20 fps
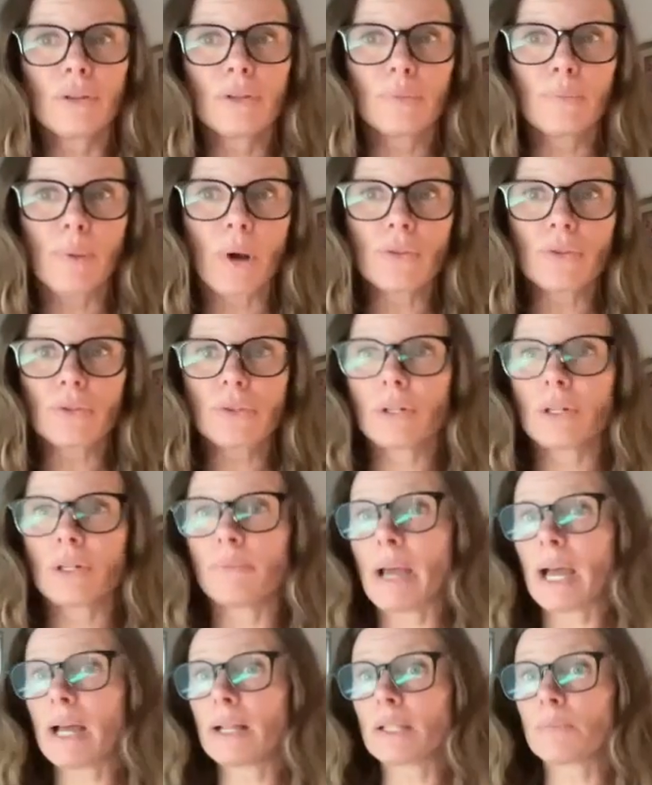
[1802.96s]
a good
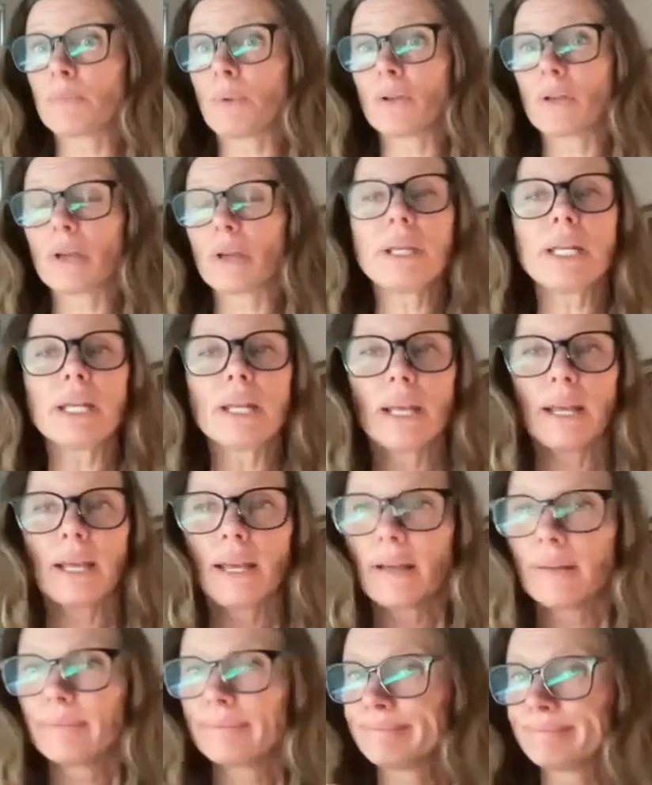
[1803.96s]
sponsor, a bad sponsor. I mean,
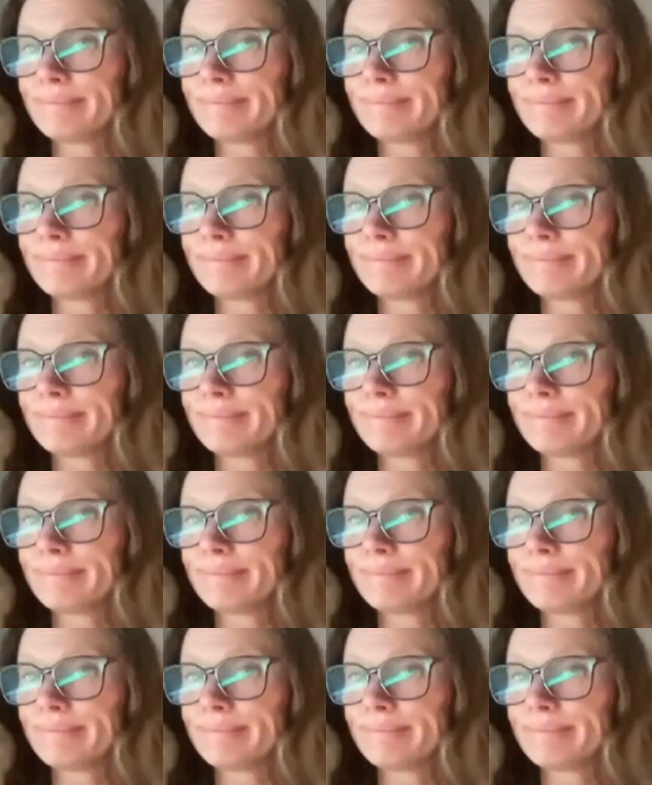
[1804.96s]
